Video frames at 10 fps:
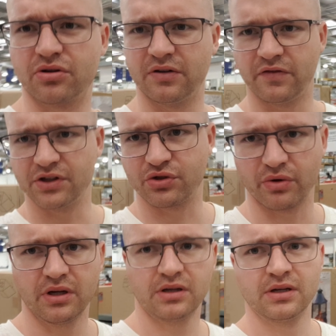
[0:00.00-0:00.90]
only fit
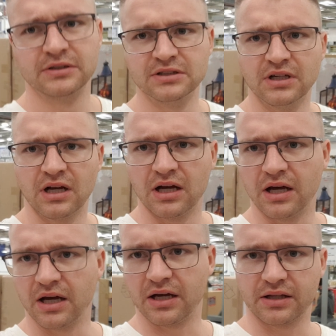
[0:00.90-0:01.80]
3.
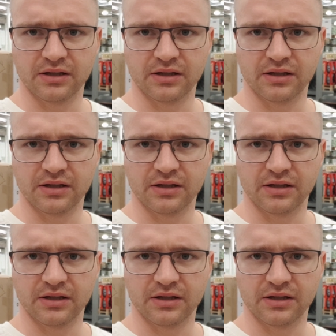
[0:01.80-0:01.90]
And